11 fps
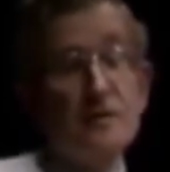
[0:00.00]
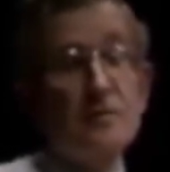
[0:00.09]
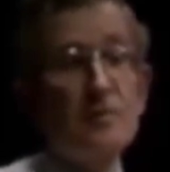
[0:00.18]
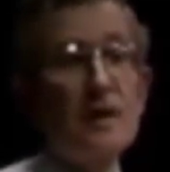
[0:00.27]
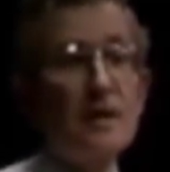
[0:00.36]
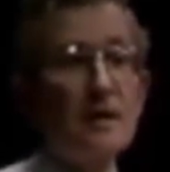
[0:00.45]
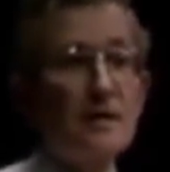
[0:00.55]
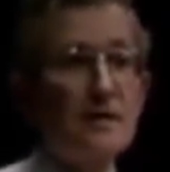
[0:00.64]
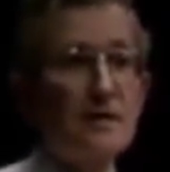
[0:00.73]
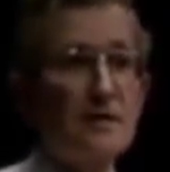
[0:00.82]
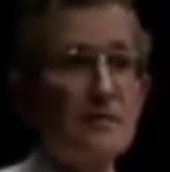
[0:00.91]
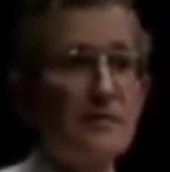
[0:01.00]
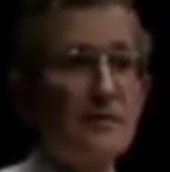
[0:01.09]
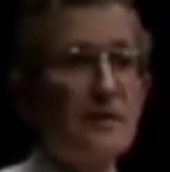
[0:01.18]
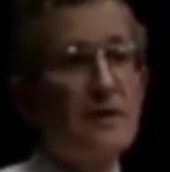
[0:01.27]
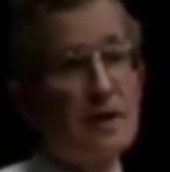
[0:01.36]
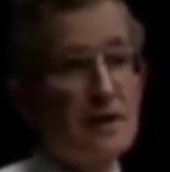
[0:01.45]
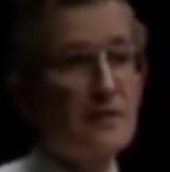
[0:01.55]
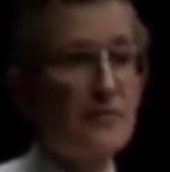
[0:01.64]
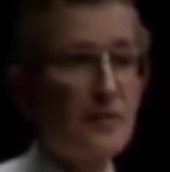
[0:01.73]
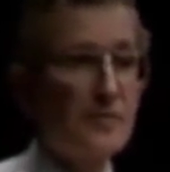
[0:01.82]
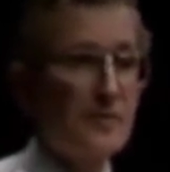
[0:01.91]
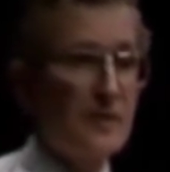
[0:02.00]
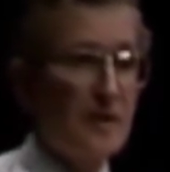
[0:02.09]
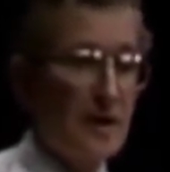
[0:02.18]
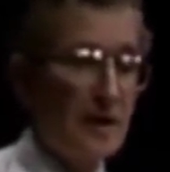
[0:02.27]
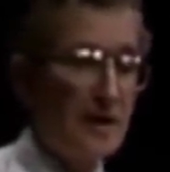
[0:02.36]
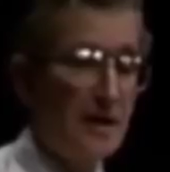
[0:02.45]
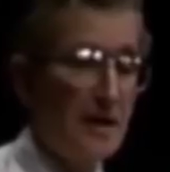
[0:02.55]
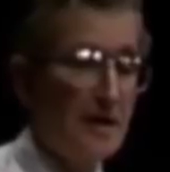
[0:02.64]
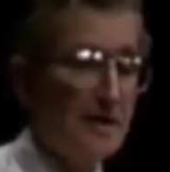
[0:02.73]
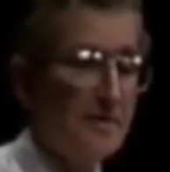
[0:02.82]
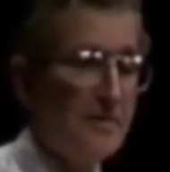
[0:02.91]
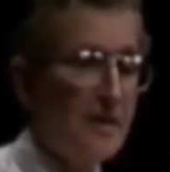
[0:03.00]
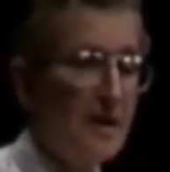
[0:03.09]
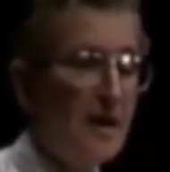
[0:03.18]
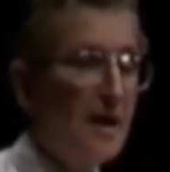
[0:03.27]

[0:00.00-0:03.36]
it was a precursor of later forms of totalitarianism.